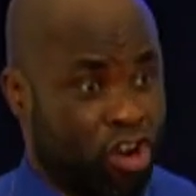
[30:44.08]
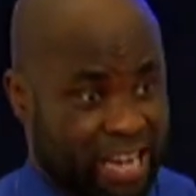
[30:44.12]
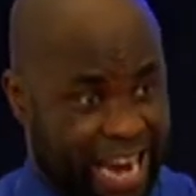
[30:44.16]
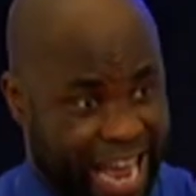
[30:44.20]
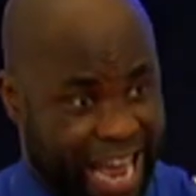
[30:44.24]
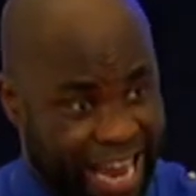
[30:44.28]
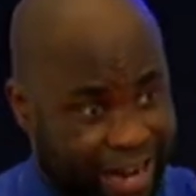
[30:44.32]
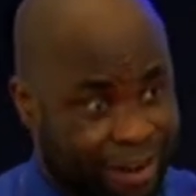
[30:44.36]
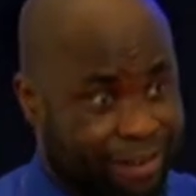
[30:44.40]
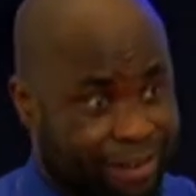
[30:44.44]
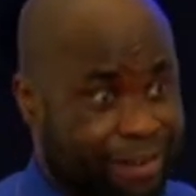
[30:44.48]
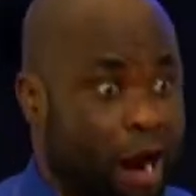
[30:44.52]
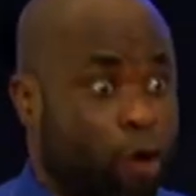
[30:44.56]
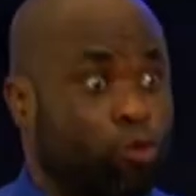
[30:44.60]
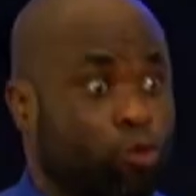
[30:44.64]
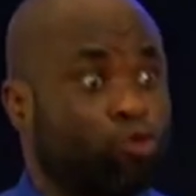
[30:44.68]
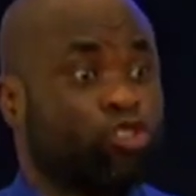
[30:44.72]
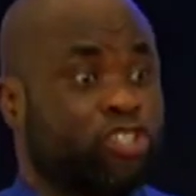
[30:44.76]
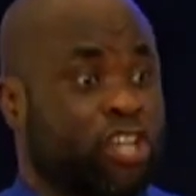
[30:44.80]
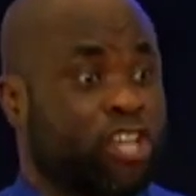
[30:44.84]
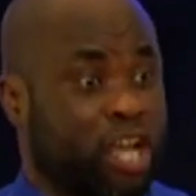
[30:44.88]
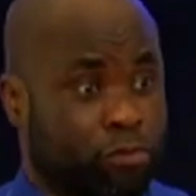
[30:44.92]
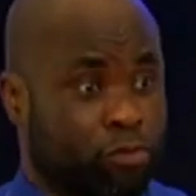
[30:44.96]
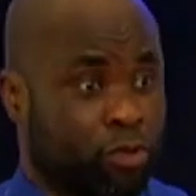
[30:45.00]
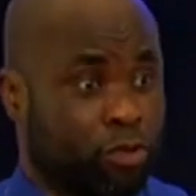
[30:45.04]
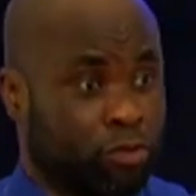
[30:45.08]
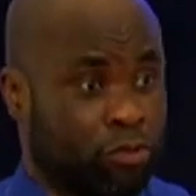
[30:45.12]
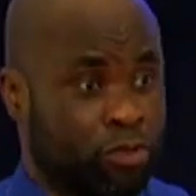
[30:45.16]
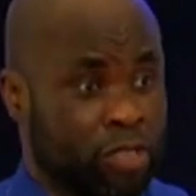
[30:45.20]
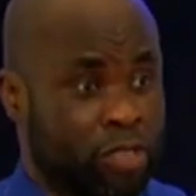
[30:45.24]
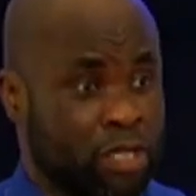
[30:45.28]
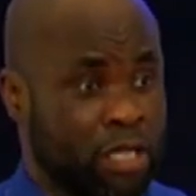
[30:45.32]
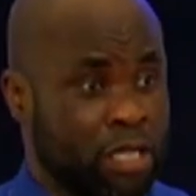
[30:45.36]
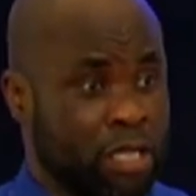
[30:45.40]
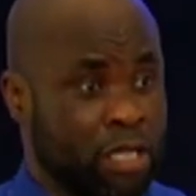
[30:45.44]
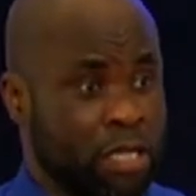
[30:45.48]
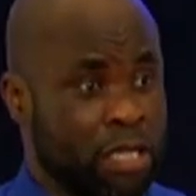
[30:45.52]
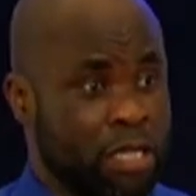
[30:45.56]
like round table,
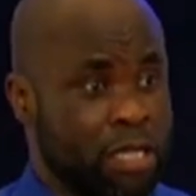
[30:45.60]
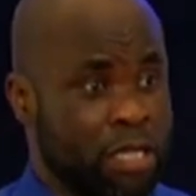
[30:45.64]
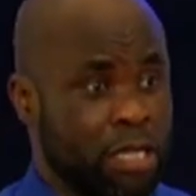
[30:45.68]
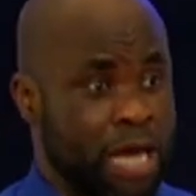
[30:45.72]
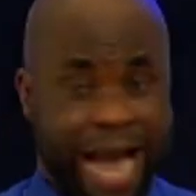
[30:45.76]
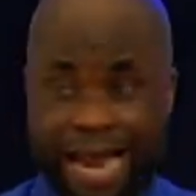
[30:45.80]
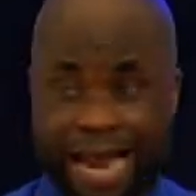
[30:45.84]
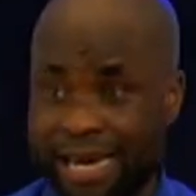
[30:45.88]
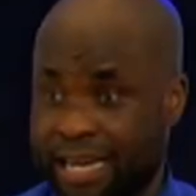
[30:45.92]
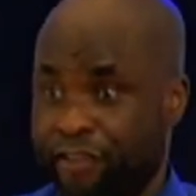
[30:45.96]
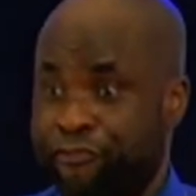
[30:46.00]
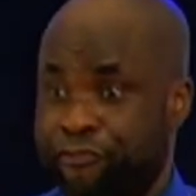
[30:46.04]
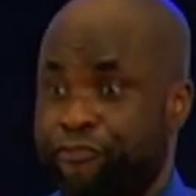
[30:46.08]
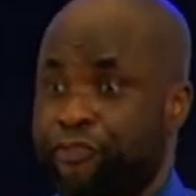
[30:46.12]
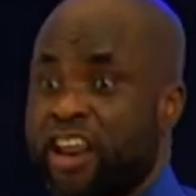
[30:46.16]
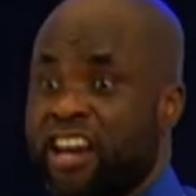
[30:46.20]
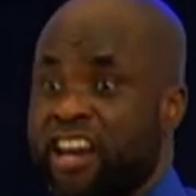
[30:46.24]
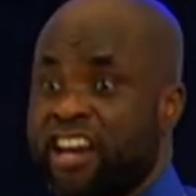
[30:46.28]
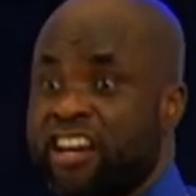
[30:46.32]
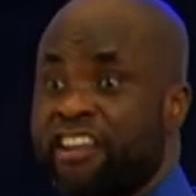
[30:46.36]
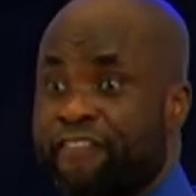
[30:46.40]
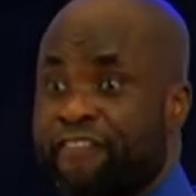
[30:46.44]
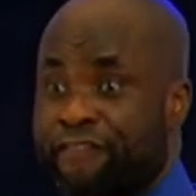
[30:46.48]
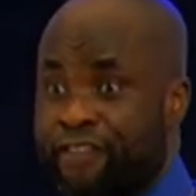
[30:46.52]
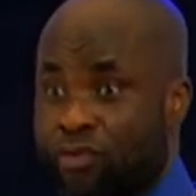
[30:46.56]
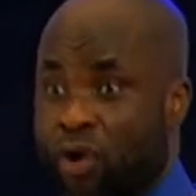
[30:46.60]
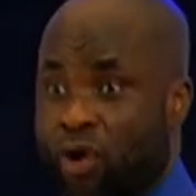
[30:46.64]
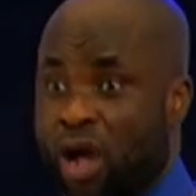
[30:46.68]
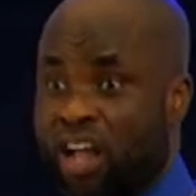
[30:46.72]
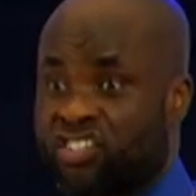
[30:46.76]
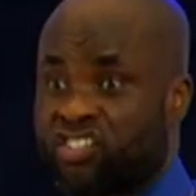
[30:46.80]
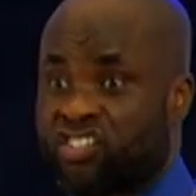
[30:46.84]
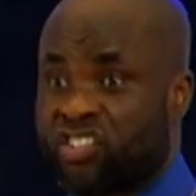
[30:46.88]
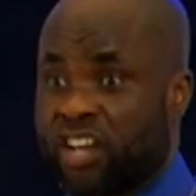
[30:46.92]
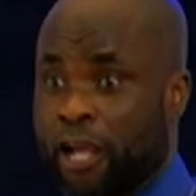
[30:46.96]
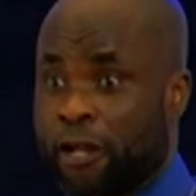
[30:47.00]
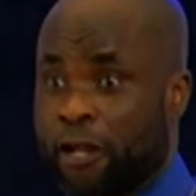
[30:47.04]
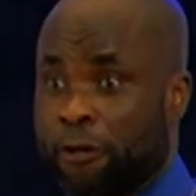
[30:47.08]
and different individuals
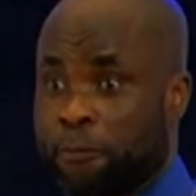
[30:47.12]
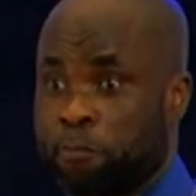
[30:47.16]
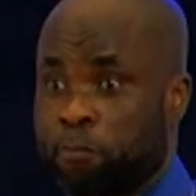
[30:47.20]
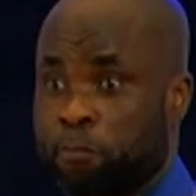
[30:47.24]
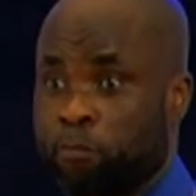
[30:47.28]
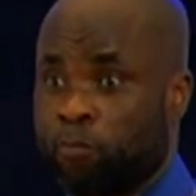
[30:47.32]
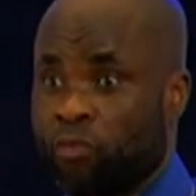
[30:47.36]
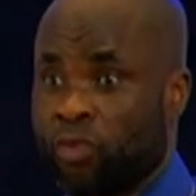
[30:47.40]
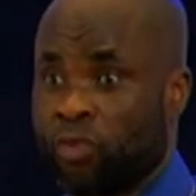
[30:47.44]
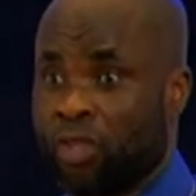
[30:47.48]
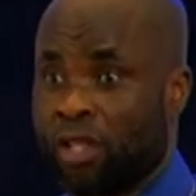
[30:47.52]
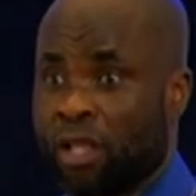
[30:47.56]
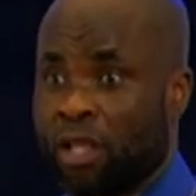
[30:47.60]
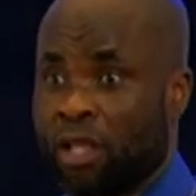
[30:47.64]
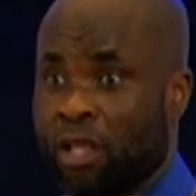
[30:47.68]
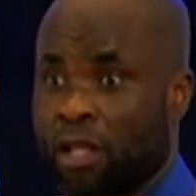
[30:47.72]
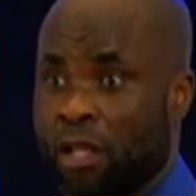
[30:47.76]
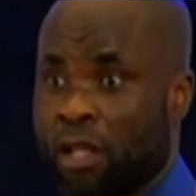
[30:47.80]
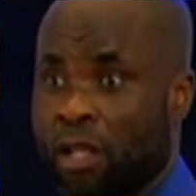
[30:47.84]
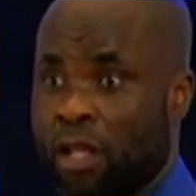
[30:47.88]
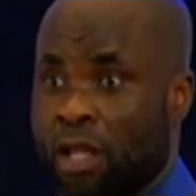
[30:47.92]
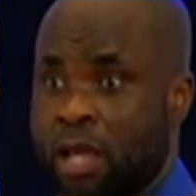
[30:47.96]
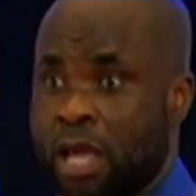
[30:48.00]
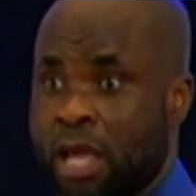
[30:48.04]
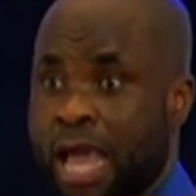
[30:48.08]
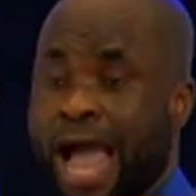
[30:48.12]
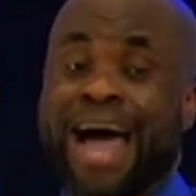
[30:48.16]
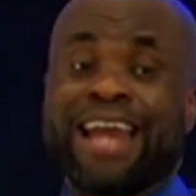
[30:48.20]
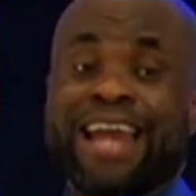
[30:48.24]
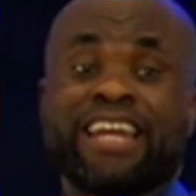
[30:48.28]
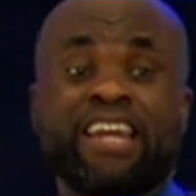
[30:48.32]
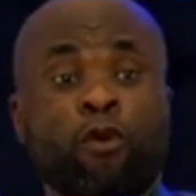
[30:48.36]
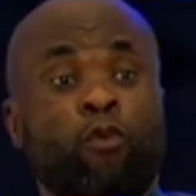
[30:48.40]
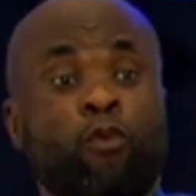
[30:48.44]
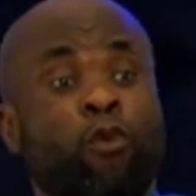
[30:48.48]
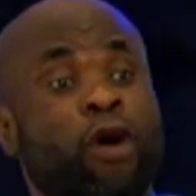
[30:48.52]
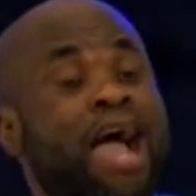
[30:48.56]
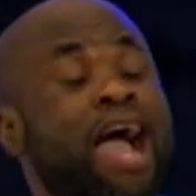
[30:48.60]
there and he
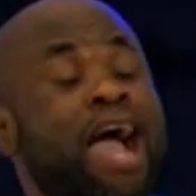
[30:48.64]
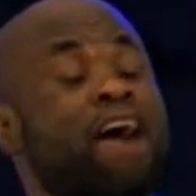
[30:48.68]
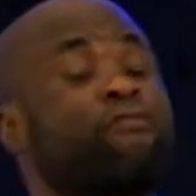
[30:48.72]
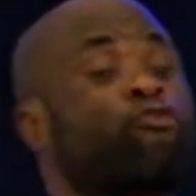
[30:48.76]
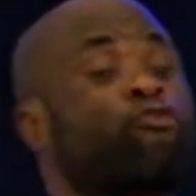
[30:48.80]
will have